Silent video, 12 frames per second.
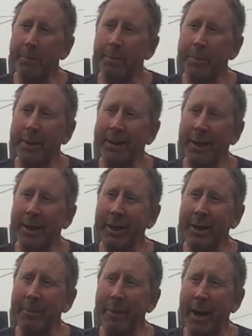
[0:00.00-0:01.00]

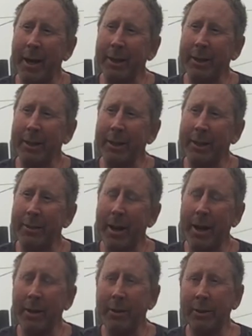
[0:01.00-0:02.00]
beginning back in
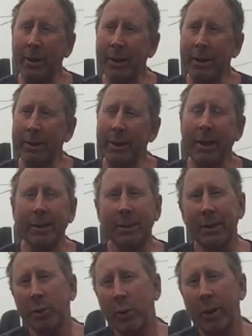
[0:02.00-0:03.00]
about
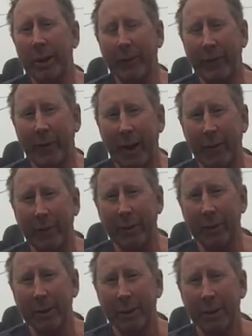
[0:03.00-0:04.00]
1927,
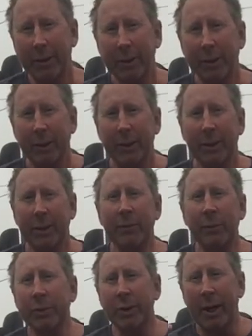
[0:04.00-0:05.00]

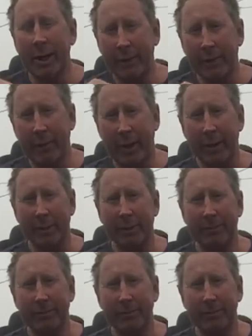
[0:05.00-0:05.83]
Evil Giant fans,